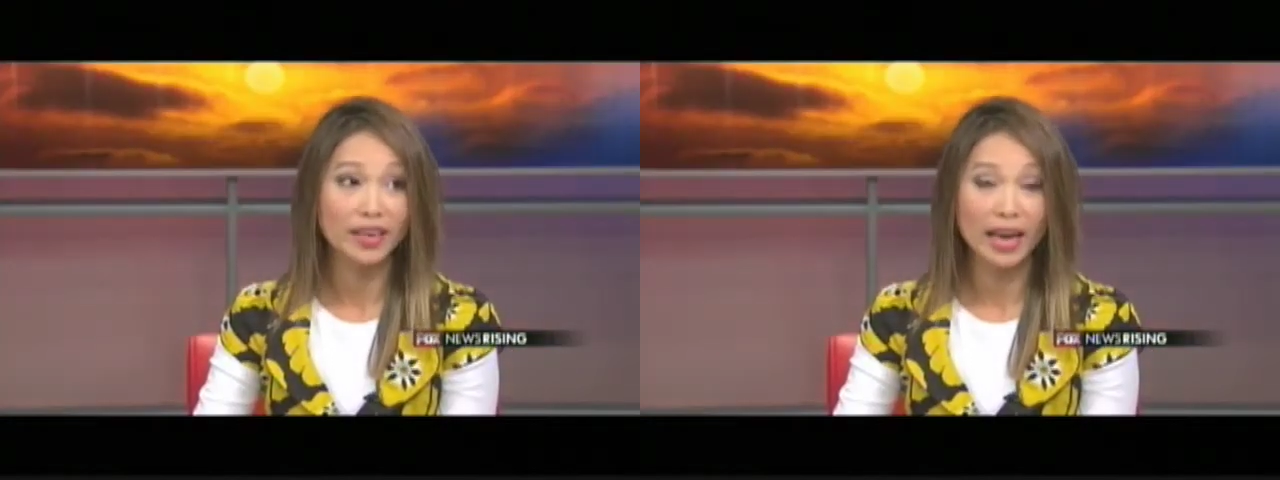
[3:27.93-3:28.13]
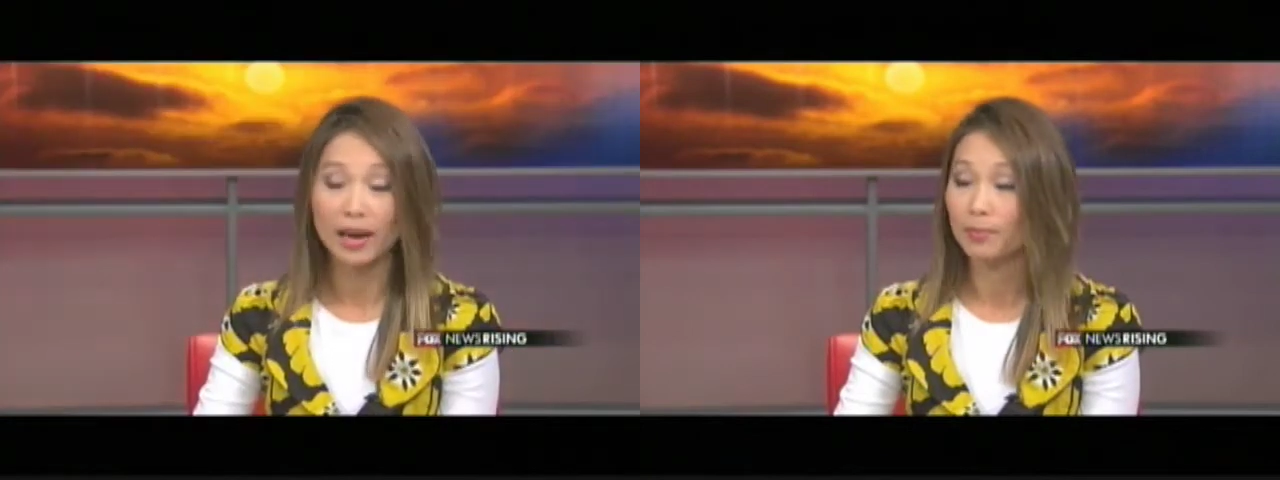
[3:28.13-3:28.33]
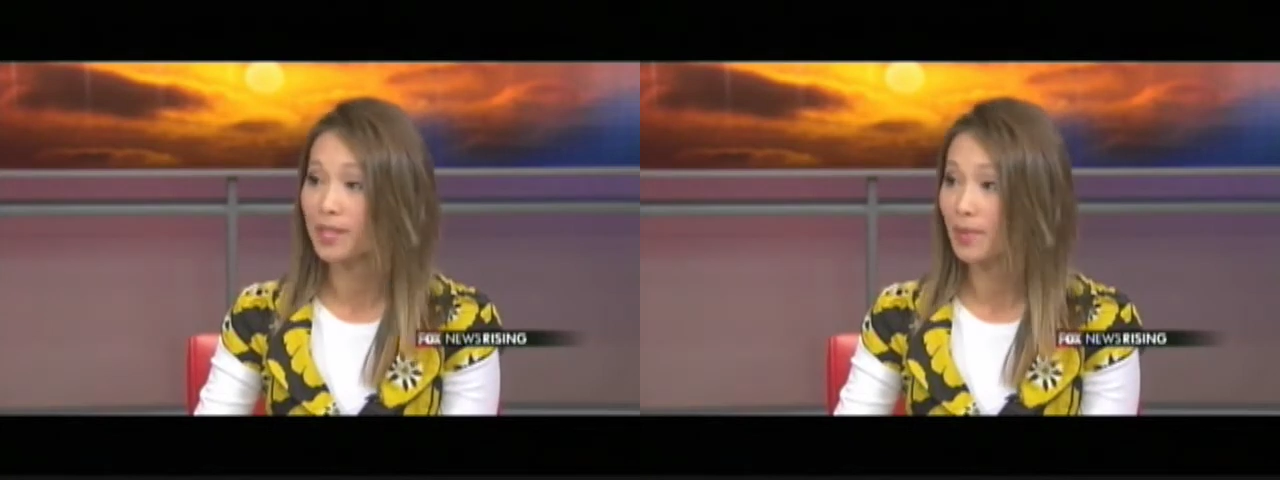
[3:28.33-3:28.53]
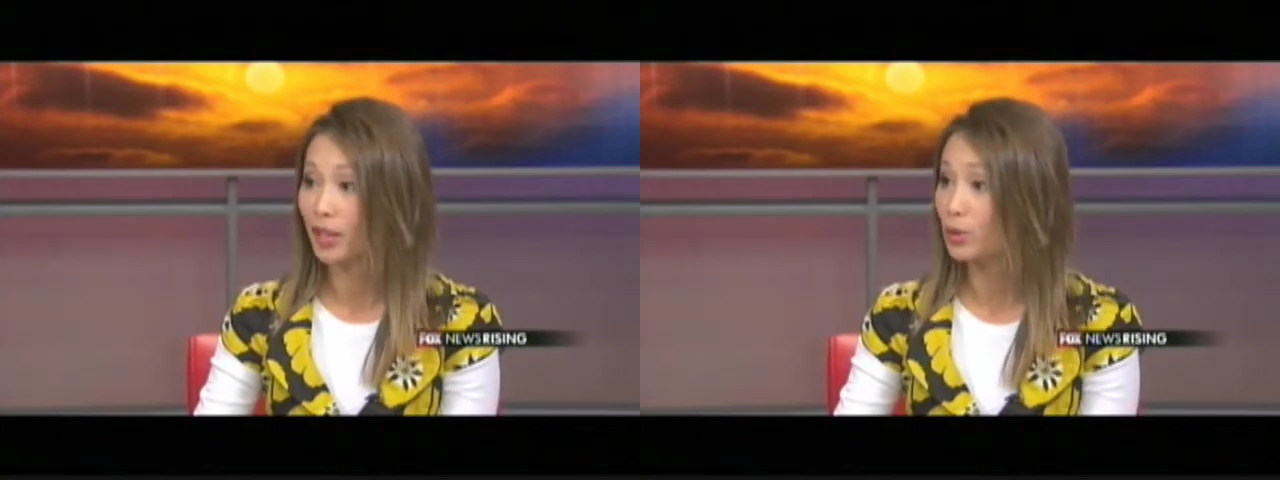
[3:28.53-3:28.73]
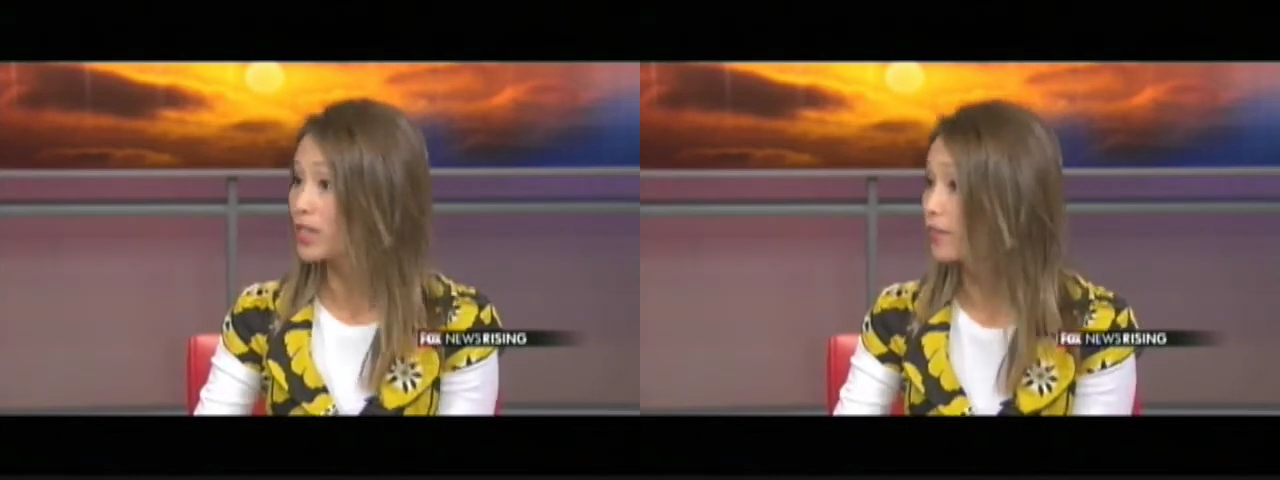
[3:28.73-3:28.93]
game,
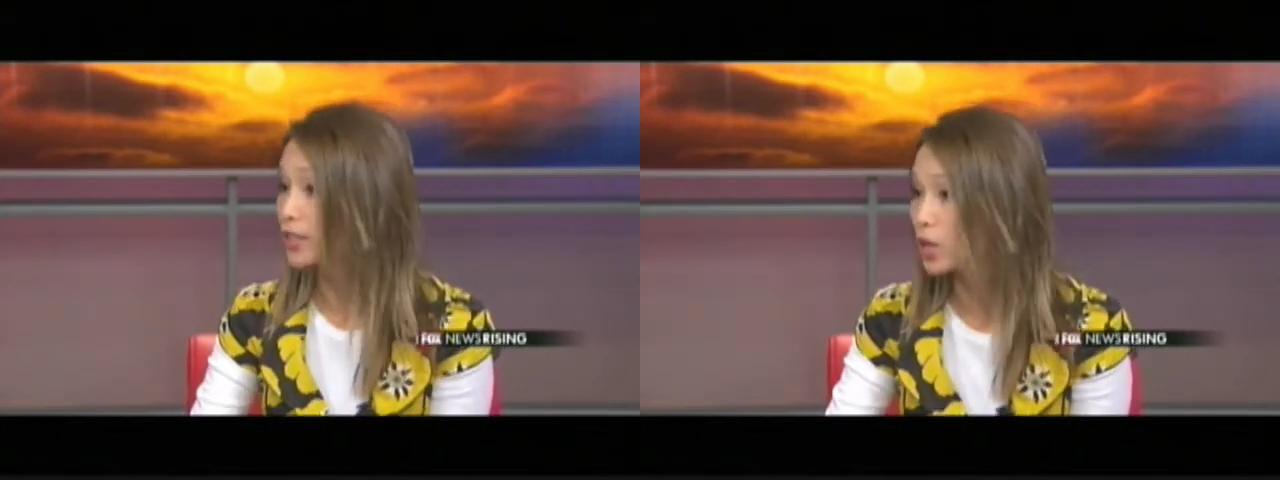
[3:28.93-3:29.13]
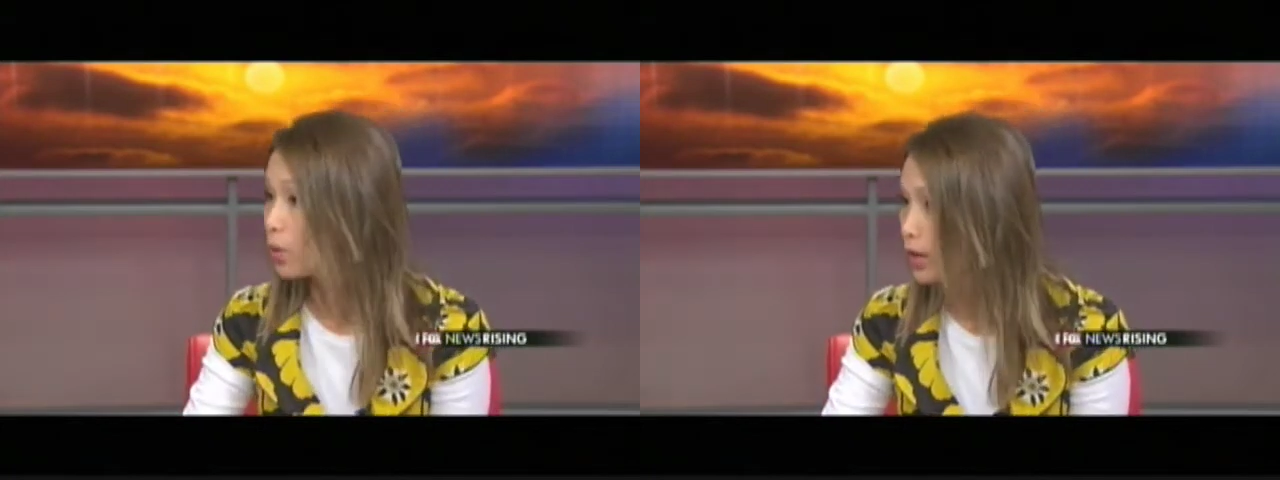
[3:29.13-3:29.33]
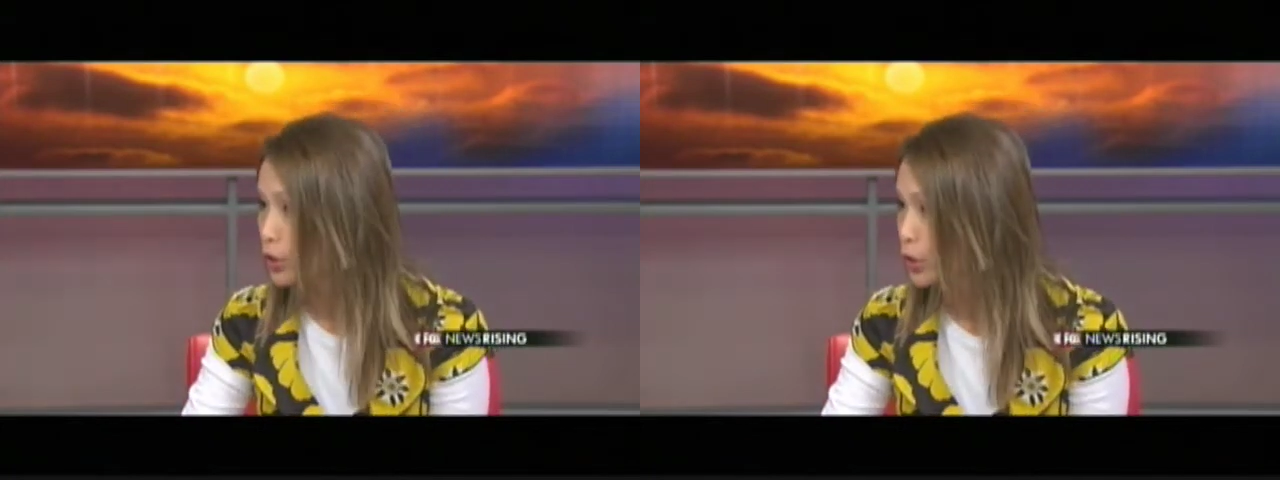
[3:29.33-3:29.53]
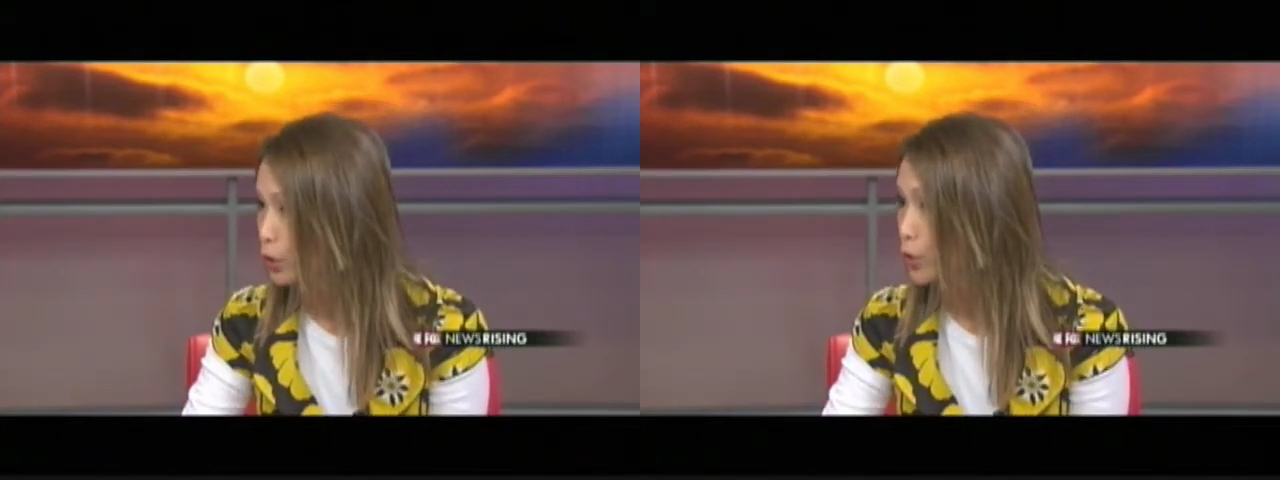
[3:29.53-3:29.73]
something you definitely don't want to do.